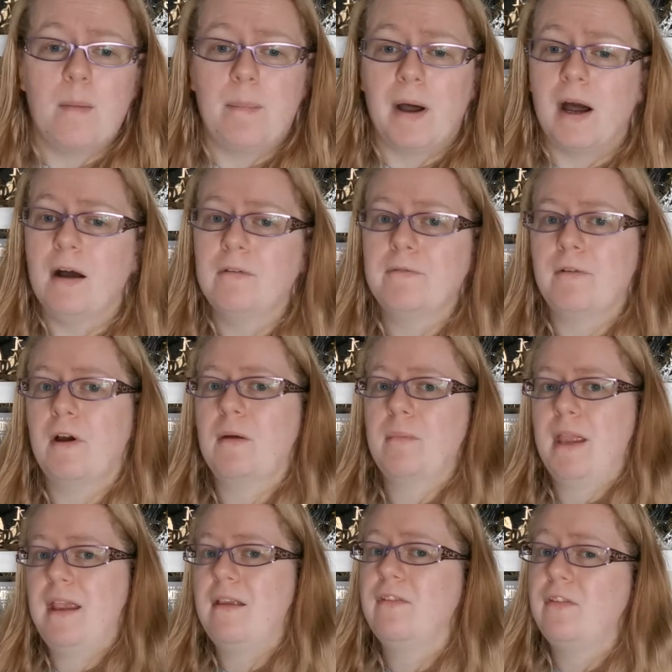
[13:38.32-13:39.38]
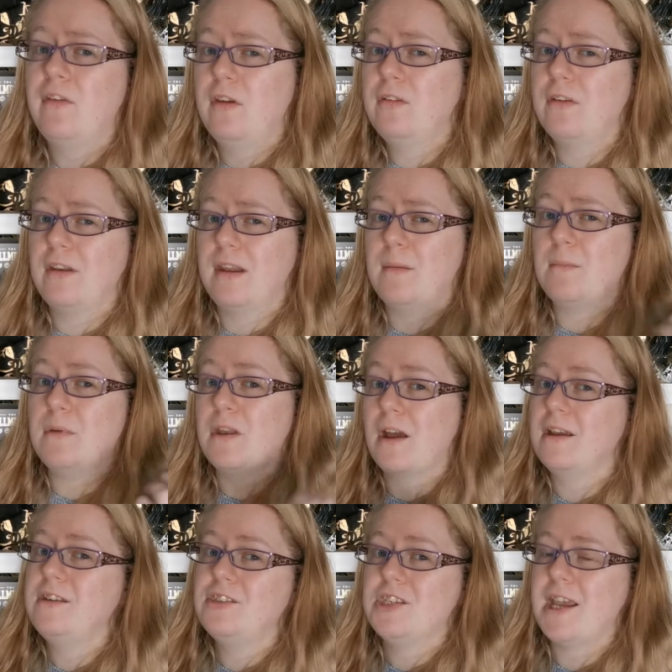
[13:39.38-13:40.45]
apart from his pseudonym
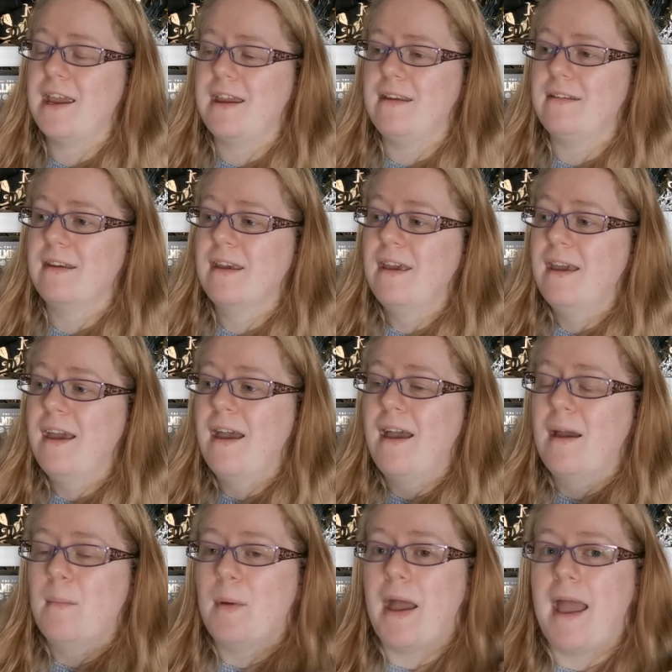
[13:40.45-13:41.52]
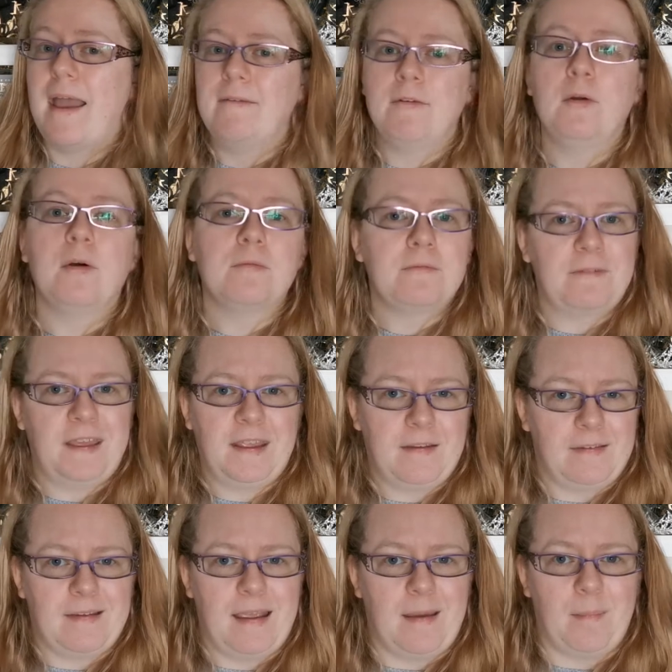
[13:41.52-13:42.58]
Nightshade, but everyone
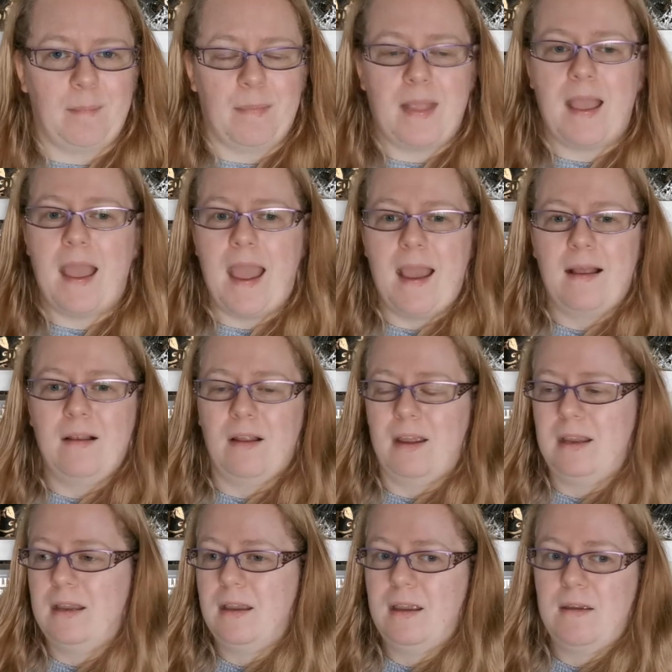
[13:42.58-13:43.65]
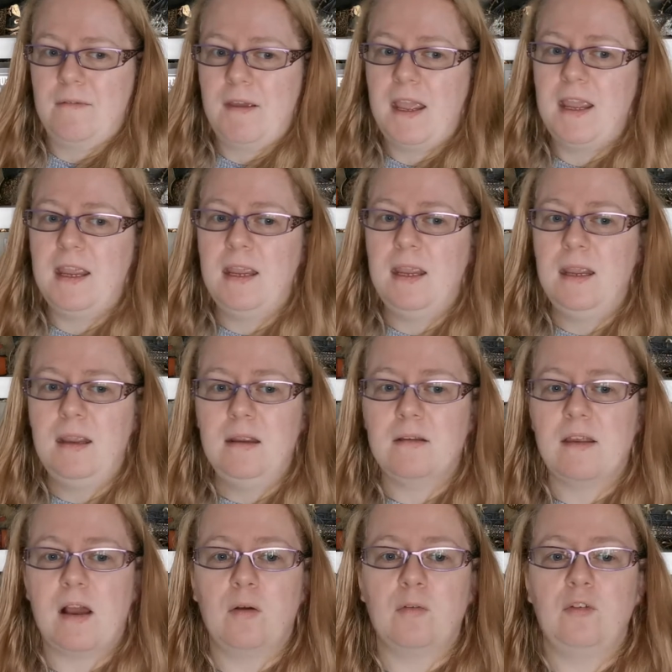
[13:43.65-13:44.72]
fears him. Like, if he
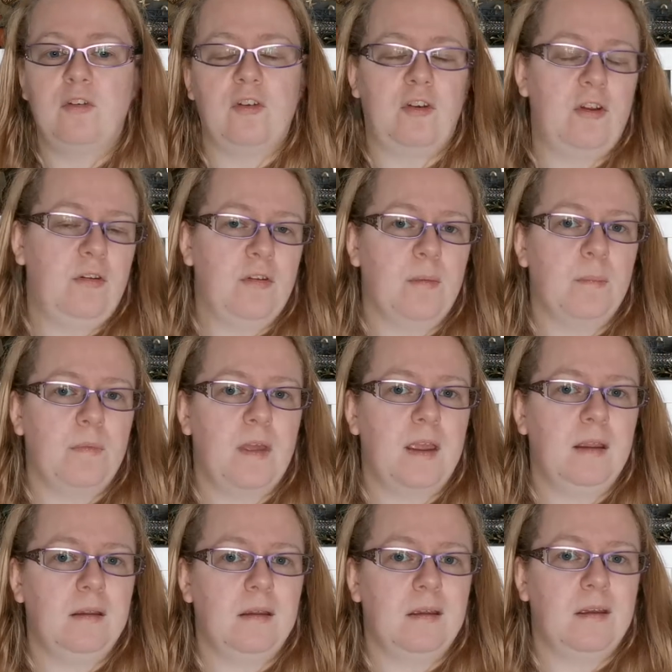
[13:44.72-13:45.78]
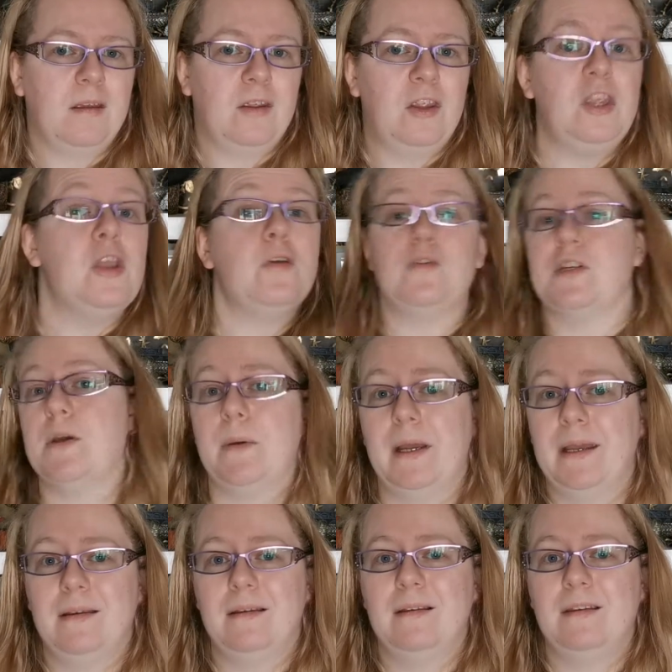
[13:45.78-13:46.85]
tells you to do something, you do
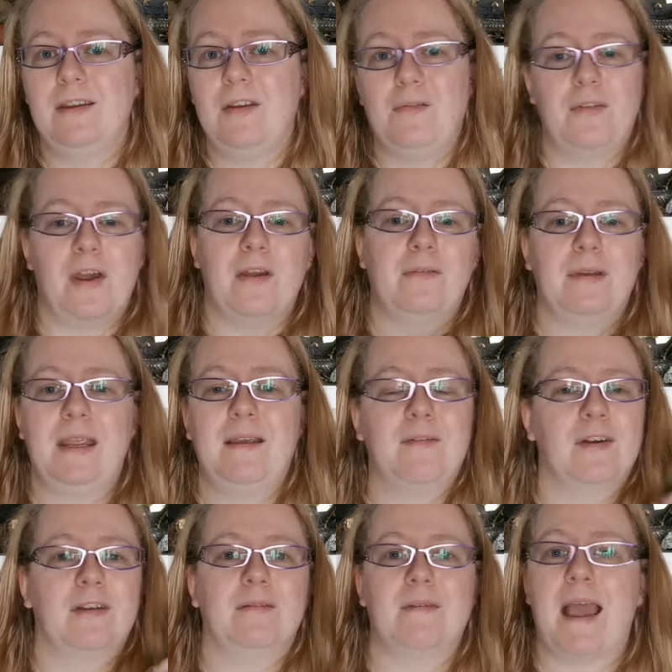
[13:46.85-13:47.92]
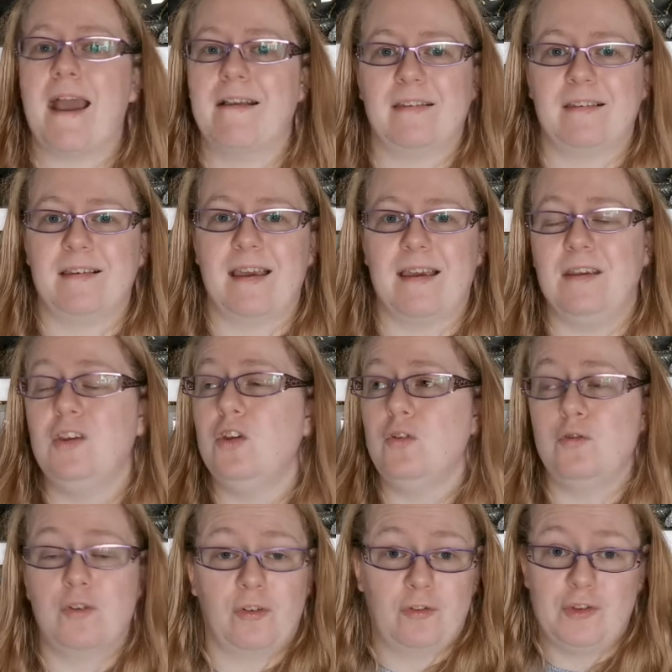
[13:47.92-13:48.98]
it. You don't even hesitate,
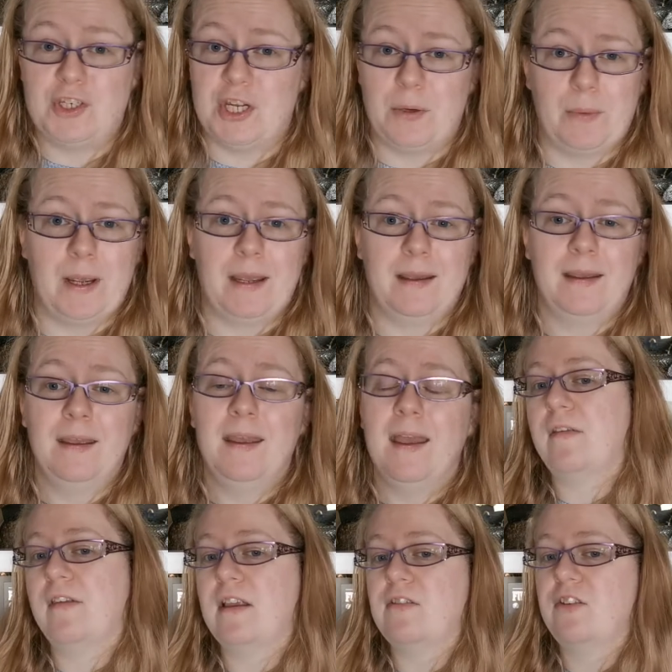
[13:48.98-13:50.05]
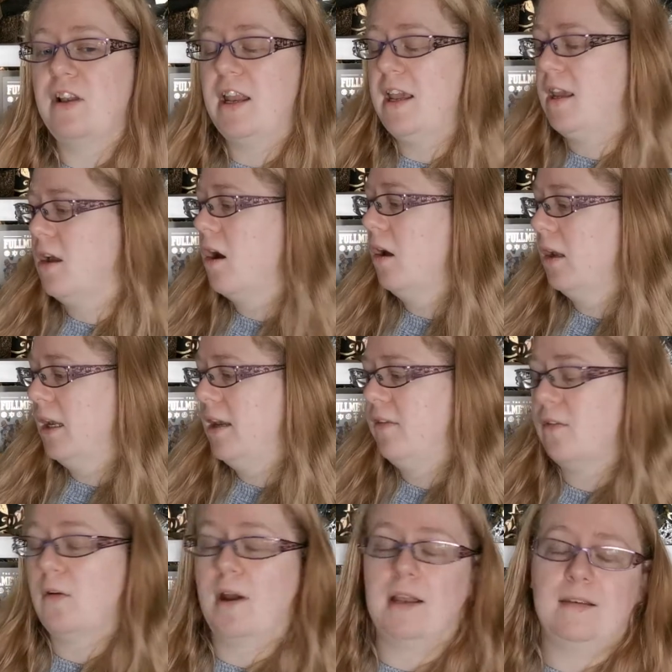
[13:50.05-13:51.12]
you just do it. Essentially,
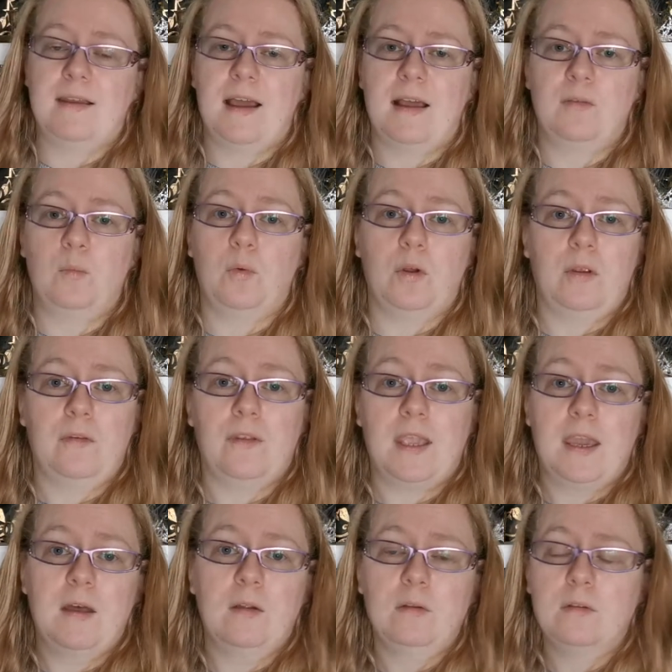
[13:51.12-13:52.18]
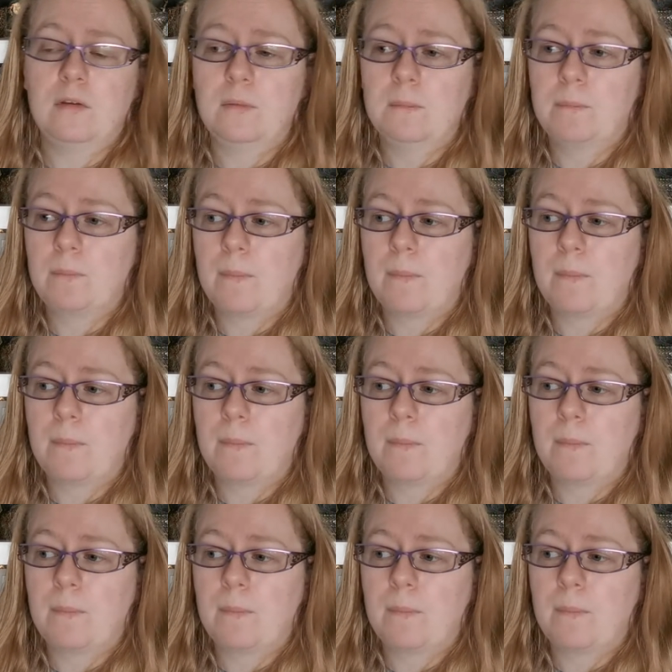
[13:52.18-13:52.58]
Ollie's granddad was killed